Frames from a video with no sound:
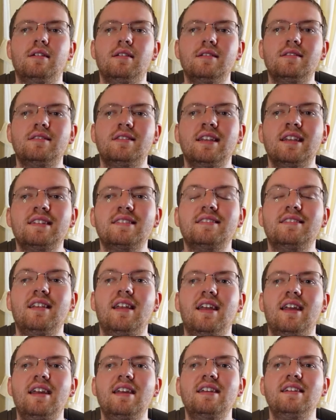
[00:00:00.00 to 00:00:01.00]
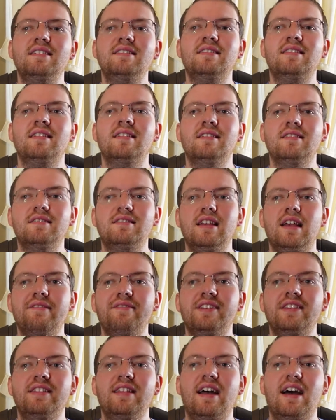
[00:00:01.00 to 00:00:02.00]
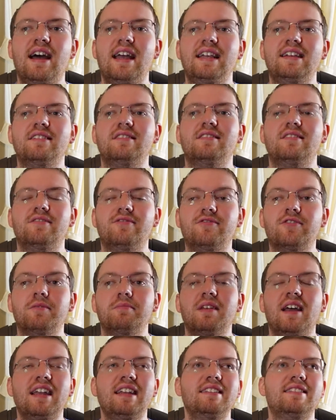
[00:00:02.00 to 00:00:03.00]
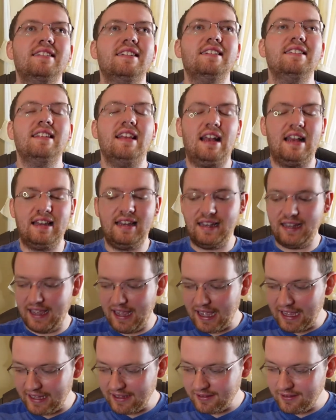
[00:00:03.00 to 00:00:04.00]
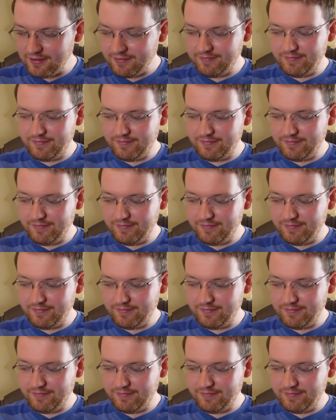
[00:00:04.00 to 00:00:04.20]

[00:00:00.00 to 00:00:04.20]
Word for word: Six Days, Seven Nights from nineteen ninety-eight.